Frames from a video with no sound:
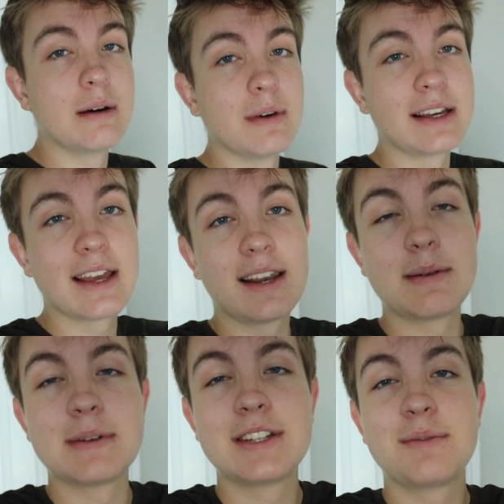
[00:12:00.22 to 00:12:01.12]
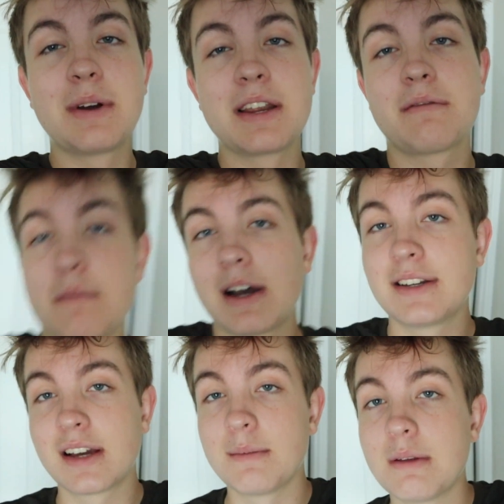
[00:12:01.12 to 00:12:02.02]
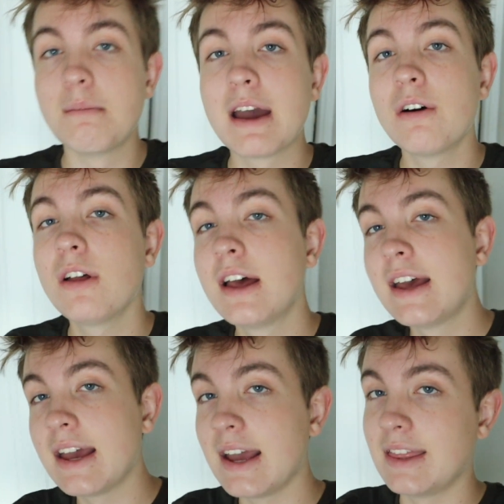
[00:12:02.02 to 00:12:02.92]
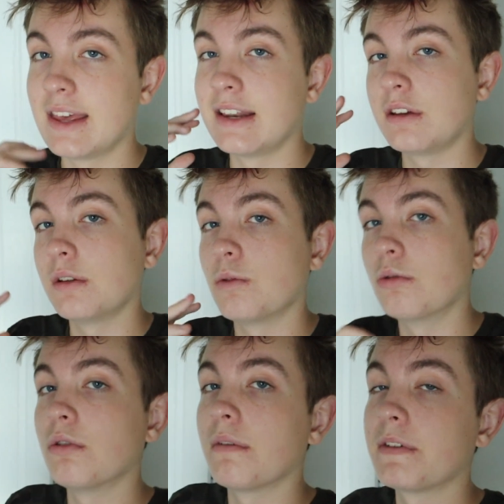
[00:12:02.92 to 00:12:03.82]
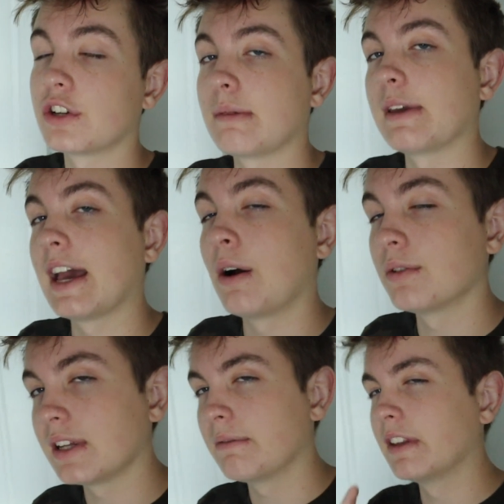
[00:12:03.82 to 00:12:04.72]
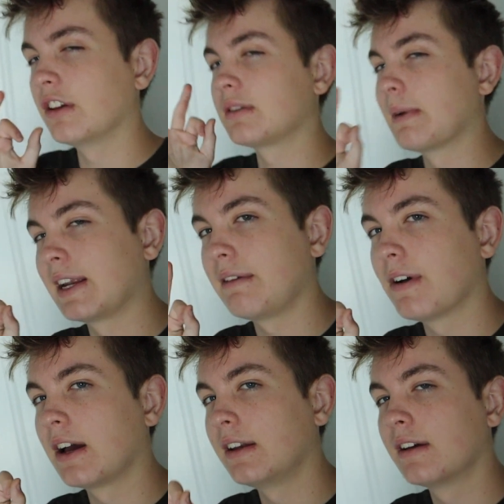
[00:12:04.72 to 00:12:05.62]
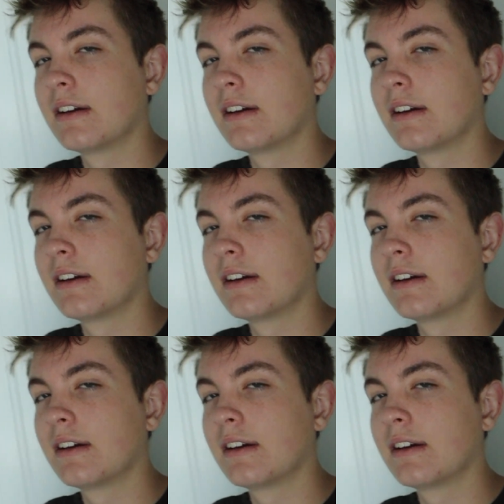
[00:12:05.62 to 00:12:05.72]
Again, I'm just waiting for mine to come in the mail, and then it will officially be out if it looks mighty fine.